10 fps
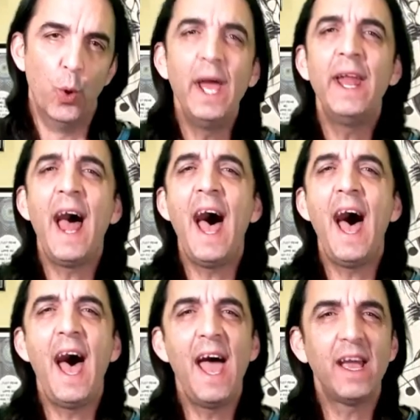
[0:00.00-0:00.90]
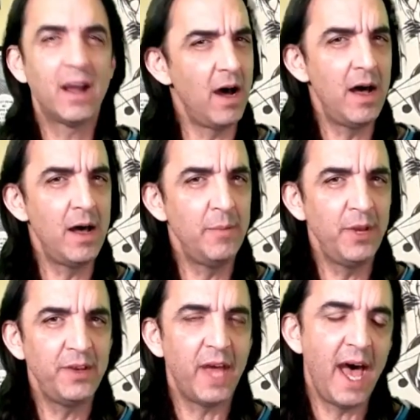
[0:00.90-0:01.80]
when I come
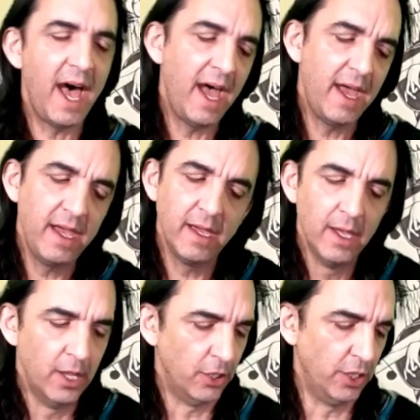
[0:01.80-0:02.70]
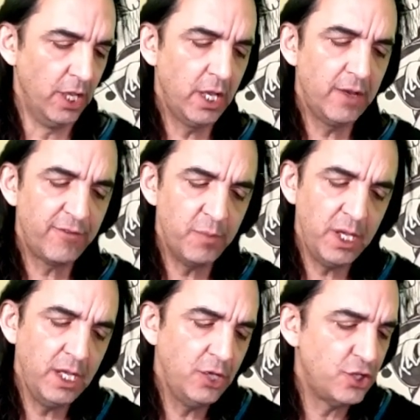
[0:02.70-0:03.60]
to die, give
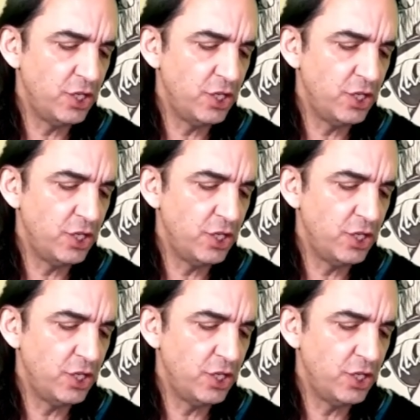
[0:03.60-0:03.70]
me